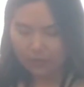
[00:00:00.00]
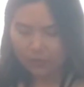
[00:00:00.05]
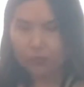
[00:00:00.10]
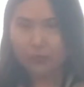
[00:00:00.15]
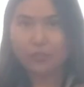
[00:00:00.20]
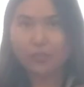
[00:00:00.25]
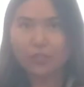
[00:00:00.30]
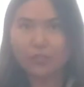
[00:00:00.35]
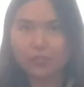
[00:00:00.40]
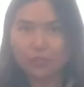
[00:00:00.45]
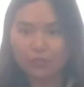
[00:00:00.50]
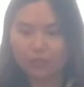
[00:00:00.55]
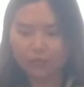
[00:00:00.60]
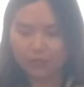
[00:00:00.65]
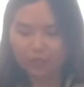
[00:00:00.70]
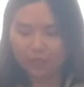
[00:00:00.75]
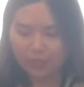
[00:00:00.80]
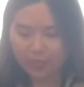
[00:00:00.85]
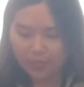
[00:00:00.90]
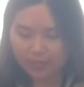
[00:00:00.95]
It looks so
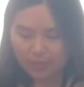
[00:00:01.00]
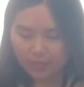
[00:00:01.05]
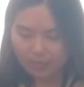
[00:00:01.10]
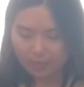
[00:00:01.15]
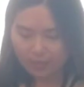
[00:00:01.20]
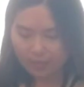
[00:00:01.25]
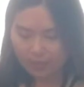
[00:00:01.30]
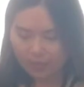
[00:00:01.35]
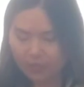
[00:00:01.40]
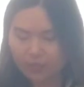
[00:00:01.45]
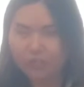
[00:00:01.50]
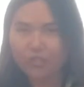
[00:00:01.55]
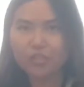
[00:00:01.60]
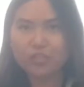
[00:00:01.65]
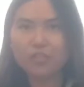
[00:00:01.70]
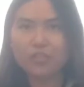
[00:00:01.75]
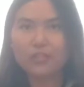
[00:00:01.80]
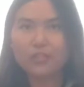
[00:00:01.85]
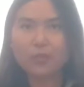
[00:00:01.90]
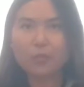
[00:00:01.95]
good. All the
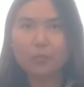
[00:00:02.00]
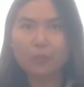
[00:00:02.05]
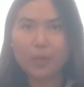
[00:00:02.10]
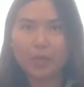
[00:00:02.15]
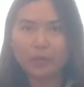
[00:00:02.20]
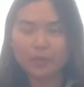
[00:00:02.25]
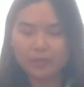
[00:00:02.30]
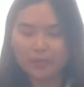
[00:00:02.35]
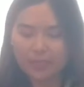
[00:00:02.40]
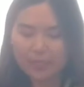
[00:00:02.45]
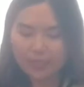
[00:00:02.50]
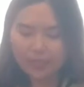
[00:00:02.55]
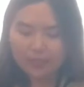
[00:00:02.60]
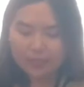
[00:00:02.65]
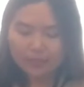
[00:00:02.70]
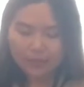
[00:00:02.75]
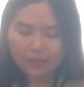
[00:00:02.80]
cheese are melted.